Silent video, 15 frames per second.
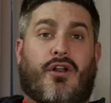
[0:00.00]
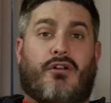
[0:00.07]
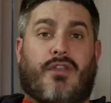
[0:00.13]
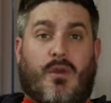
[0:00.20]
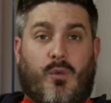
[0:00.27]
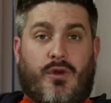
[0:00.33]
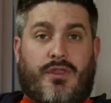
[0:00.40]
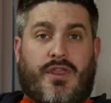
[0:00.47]
are
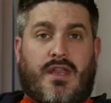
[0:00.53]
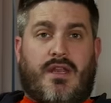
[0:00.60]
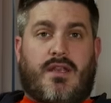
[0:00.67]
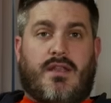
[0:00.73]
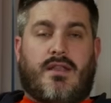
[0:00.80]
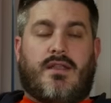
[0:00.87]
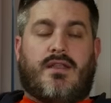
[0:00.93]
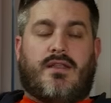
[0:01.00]
they worth it?
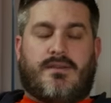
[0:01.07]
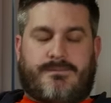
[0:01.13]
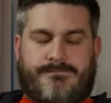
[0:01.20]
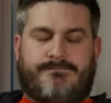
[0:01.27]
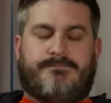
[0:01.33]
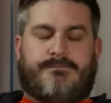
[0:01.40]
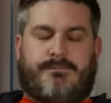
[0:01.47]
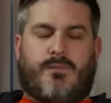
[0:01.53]

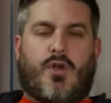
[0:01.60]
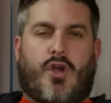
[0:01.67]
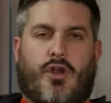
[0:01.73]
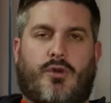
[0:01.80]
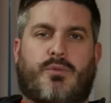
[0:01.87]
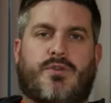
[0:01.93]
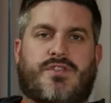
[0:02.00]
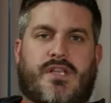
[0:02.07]

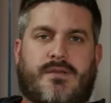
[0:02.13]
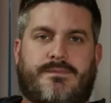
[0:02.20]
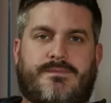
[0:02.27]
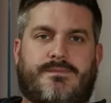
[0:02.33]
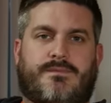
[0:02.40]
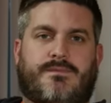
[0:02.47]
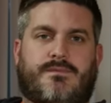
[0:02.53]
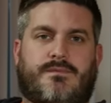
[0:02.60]
100%.
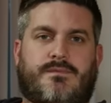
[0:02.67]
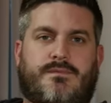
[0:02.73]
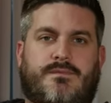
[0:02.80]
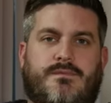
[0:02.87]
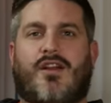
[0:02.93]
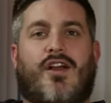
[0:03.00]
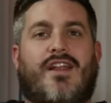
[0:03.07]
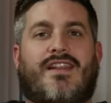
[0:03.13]

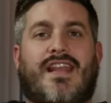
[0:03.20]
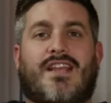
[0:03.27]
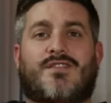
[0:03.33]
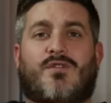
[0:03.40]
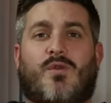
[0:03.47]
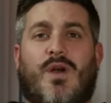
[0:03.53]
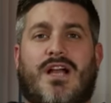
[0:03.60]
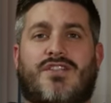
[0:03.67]
All right, thanks
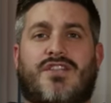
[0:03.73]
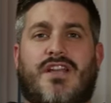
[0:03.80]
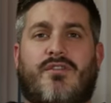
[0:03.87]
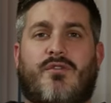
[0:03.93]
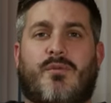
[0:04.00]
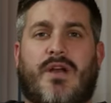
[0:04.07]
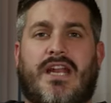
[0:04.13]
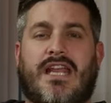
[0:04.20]
for watching,
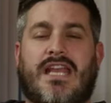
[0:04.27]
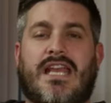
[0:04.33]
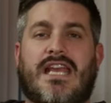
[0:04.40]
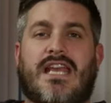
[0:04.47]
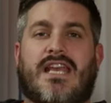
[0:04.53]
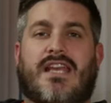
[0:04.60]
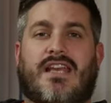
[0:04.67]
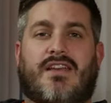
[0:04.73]
everybody.
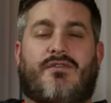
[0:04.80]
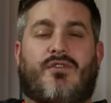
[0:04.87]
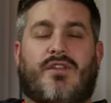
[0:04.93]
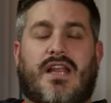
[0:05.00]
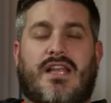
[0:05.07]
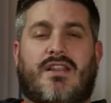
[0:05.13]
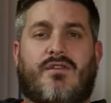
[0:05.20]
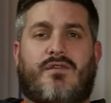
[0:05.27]
If you
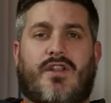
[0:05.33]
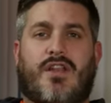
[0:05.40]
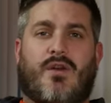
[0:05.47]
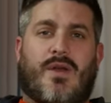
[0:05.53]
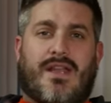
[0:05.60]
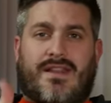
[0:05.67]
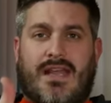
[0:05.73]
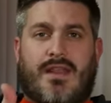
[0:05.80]
liked the video,
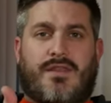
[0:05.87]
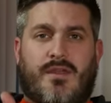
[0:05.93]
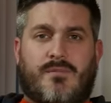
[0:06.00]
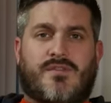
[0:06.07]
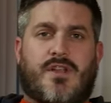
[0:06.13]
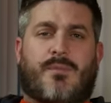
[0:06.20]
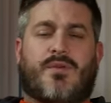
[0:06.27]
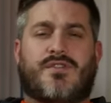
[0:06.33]
hit that
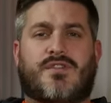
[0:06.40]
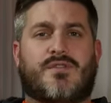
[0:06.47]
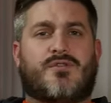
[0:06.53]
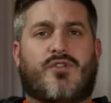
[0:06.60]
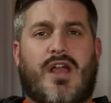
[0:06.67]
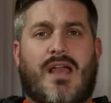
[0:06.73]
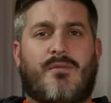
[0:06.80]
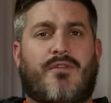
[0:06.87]
thumbs up and
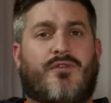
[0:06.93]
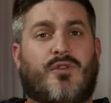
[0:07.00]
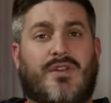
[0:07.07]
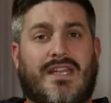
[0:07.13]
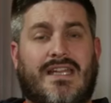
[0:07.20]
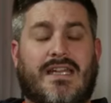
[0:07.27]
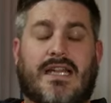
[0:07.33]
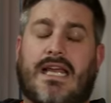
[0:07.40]
subscribe. If you
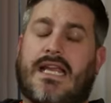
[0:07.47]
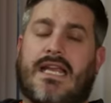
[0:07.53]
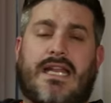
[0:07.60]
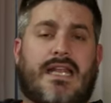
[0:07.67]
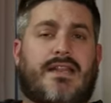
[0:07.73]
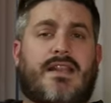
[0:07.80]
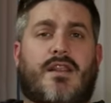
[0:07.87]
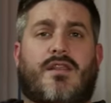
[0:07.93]
didn't like it,
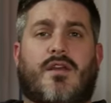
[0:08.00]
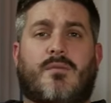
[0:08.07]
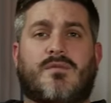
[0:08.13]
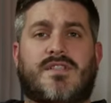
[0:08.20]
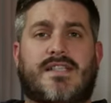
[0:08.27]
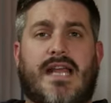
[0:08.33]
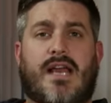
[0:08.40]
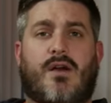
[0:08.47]
hit that
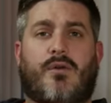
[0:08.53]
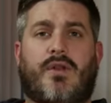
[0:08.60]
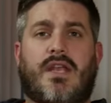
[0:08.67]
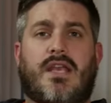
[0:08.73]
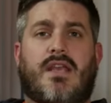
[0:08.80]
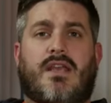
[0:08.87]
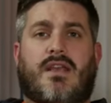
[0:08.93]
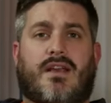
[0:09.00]
thumbs down.
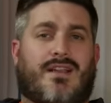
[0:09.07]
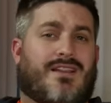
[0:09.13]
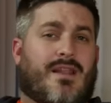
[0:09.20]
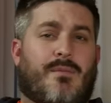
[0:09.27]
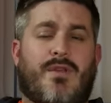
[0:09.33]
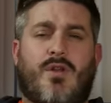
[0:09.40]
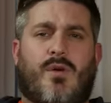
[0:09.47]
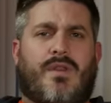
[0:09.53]

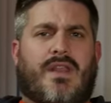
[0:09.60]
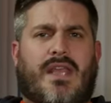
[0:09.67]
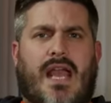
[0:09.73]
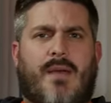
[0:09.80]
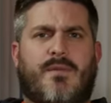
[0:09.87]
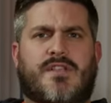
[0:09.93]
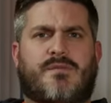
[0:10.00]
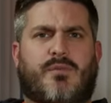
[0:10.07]
Let me know in the
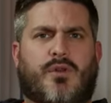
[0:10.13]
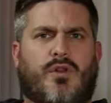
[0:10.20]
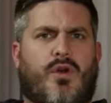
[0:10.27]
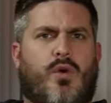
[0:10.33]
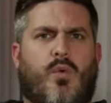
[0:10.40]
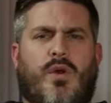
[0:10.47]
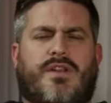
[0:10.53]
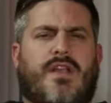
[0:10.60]
comments
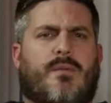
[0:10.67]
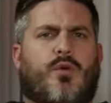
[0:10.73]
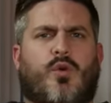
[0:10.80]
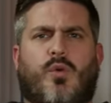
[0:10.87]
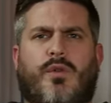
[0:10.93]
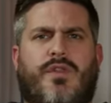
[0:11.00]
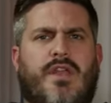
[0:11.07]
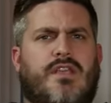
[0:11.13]
below what type of
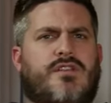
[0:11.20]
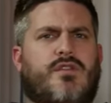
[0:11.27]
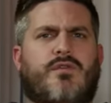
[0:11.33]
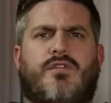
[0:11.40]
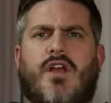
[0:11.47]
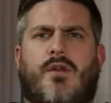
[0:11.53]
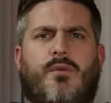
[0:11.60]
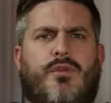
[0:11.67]
cool things
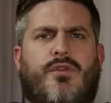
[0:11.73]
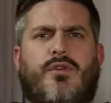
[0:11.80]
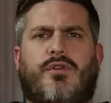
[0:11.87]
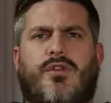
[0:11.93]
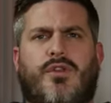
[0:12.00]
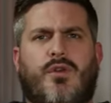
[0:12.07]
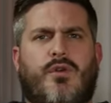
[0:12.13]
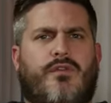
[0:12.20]
you've done with your
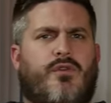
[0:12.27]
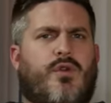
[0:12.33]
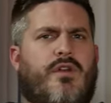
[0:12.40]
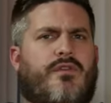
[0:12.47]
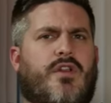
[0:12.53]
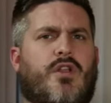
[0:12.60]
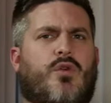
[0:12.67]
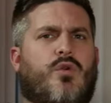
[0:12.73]
Hue, if you
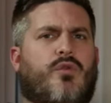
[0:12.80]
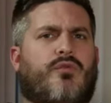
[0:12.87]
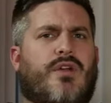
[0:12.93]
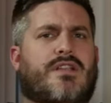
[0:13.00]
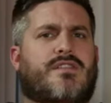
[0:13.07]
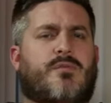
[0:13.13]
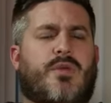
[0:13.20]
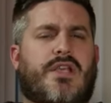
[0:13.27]
have any cool
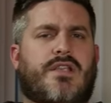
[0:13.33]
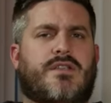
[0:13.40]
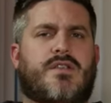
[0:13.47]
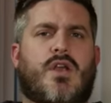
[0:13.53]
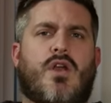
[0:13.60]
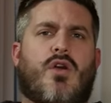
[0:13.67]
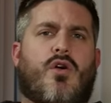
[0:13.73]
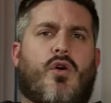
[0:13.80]

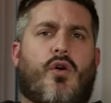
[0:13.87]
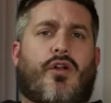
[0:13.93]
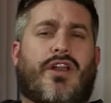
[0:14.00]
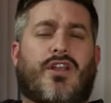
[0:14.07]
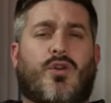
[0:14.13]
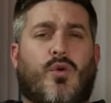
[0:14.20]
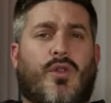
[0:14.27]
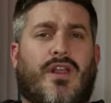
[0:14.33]
recipes or
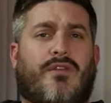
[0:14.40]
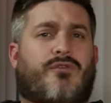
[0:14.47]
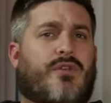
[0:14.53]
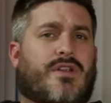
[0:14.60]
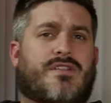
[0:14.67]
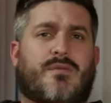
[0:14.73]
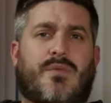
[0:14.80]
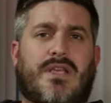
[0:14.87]
any cool IFT
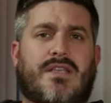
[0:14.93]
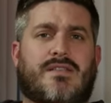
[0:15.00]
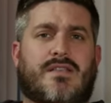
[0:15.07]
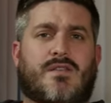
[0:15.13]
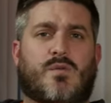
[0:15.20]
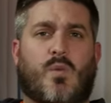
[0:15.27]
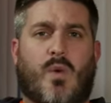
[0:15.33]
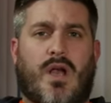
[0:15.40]
recipes
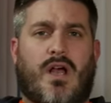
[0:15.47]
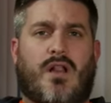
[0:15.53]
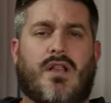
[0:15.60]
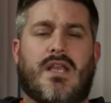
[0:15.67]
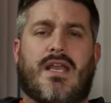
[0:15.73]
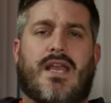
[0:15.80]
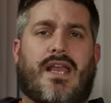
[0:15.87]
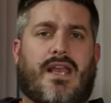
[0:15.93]
as well.
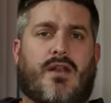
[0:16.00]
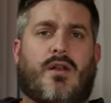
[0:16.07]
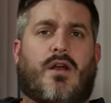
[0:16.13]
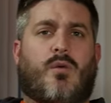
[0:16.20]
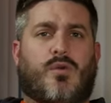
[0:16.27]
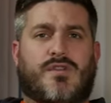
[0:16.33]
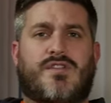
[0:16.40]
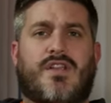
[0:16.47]
And
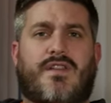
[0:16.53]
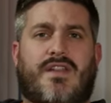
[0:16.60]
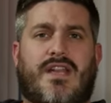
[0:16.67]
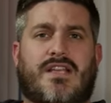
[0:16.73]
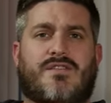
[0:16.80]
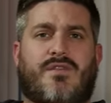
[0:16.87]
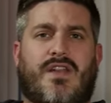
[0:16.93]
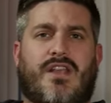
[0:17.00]
we'll see you in the
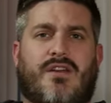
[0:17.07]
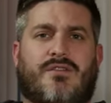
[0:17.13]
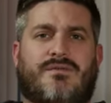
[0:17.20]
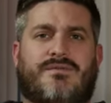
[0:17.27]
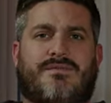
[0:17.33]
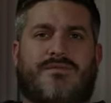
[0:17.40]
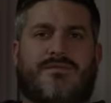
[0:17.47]
next video.